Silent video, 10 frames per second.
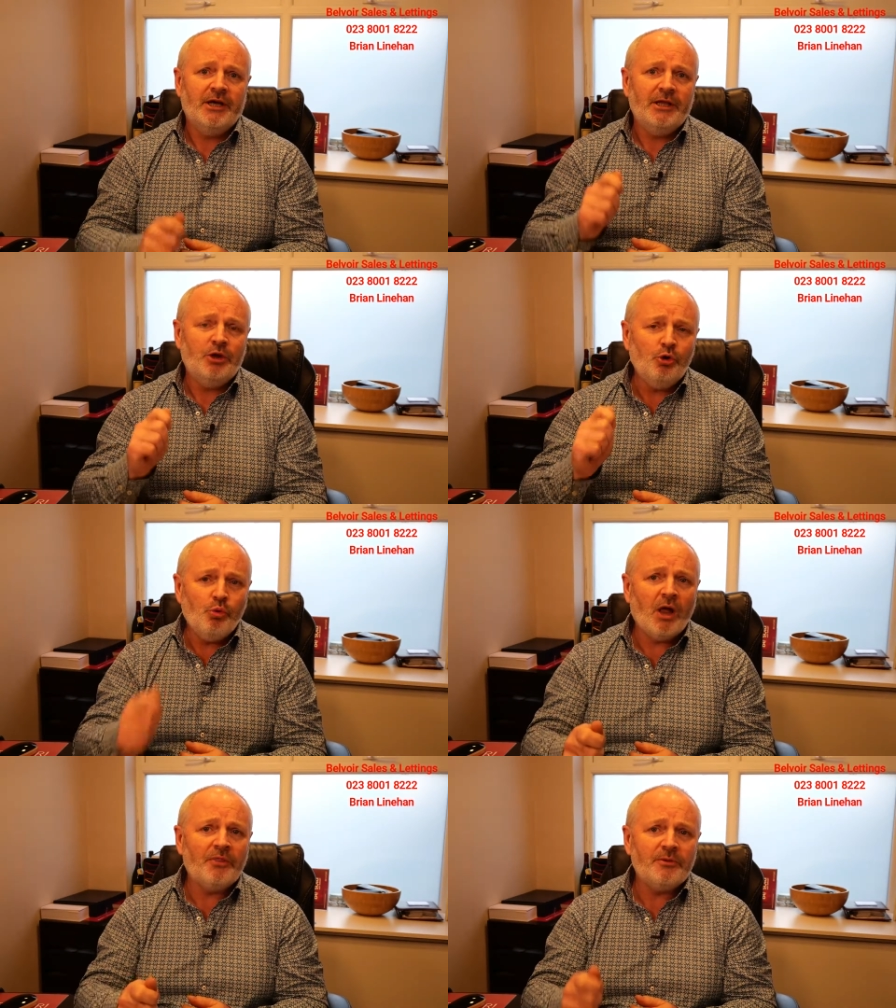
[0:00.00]
You
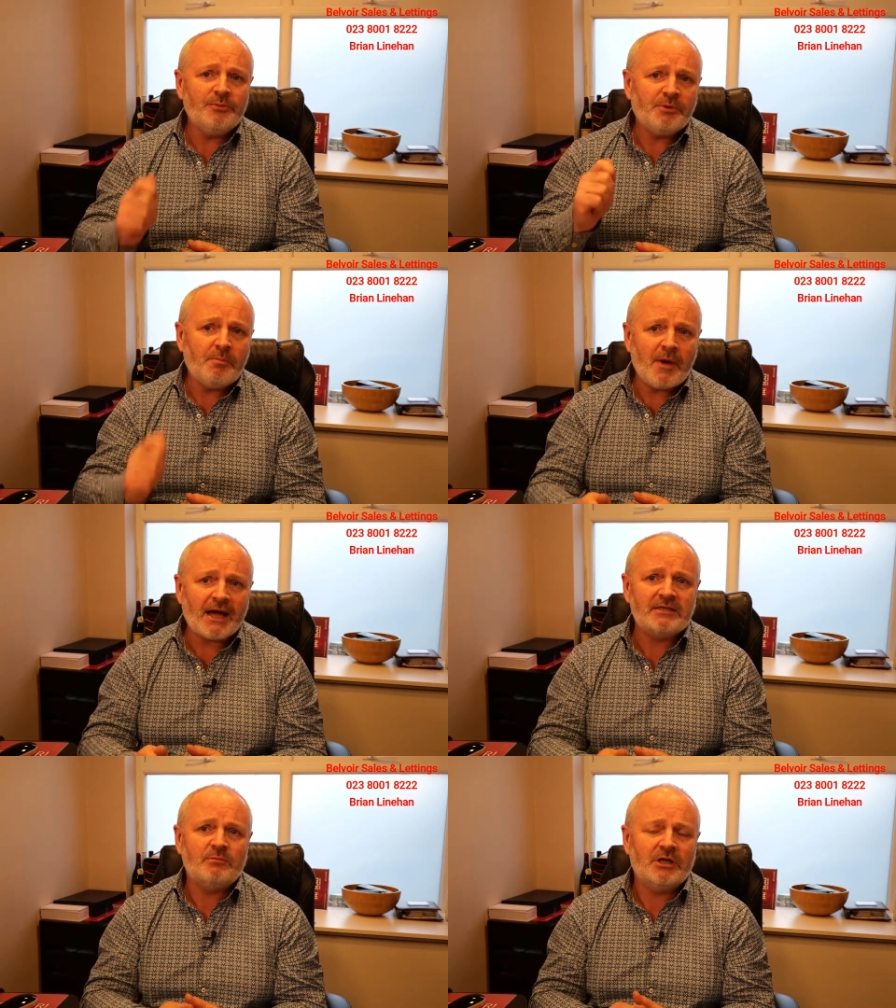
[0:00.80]
want them to
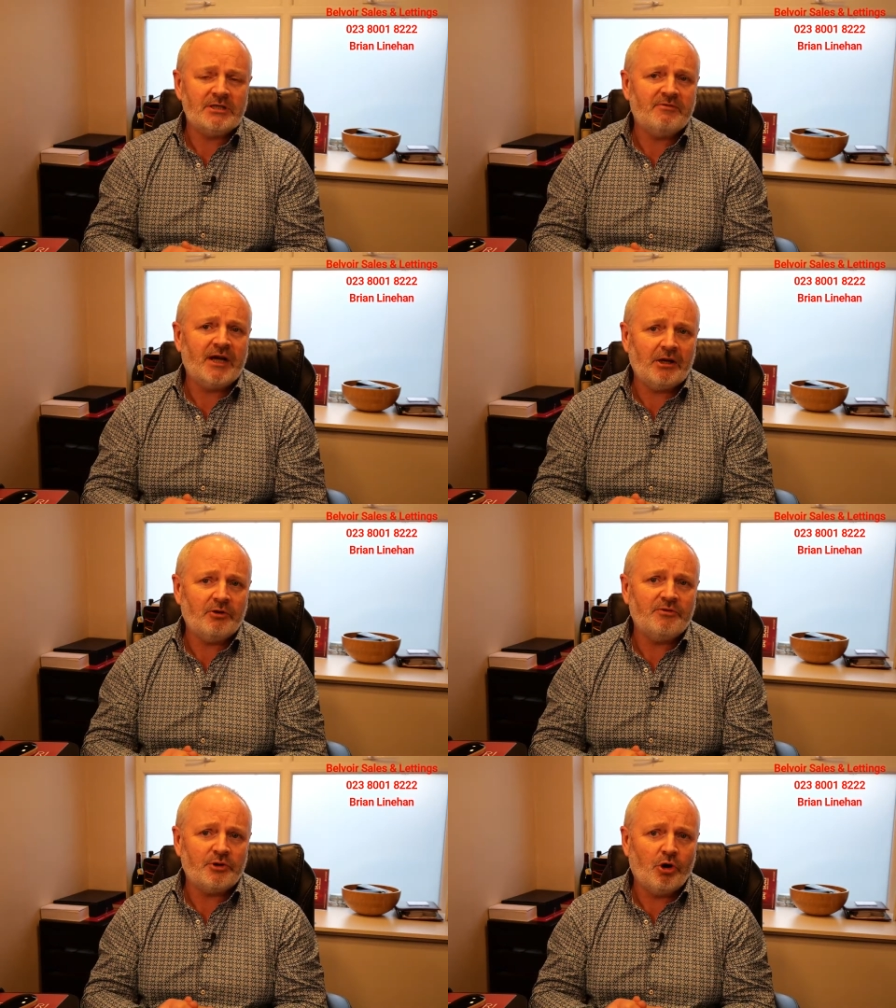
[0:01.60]
maximize the
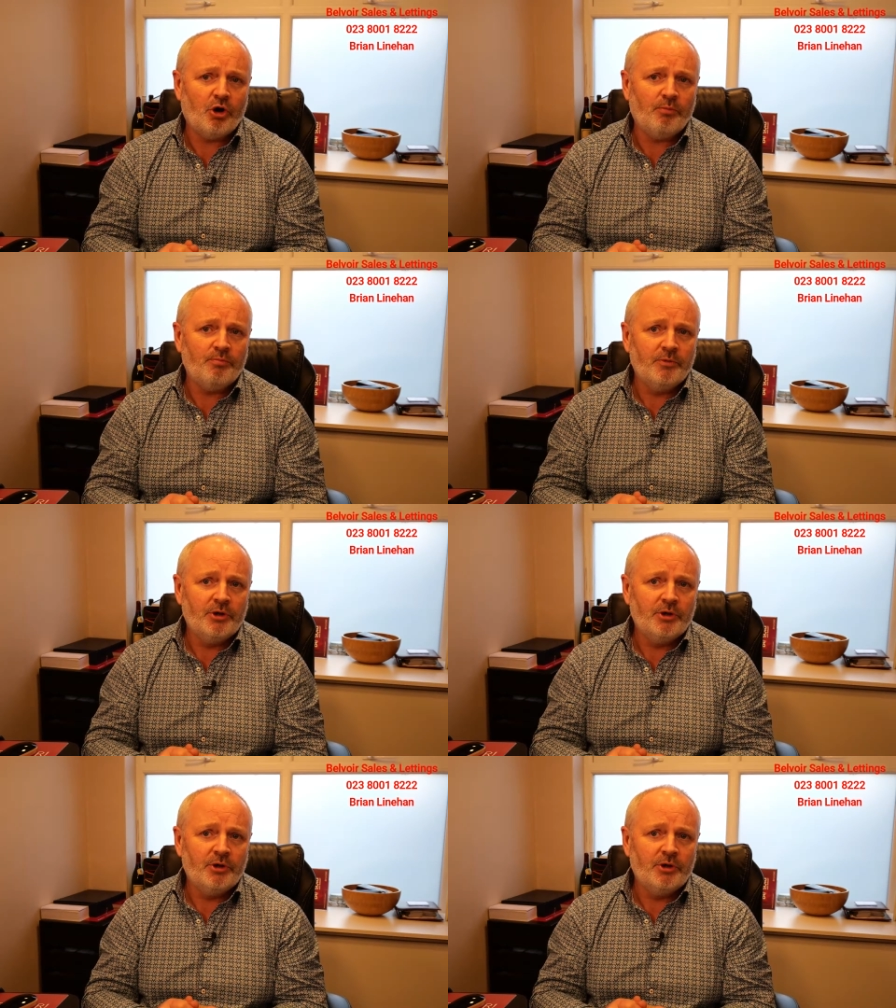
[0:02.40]
value of your home.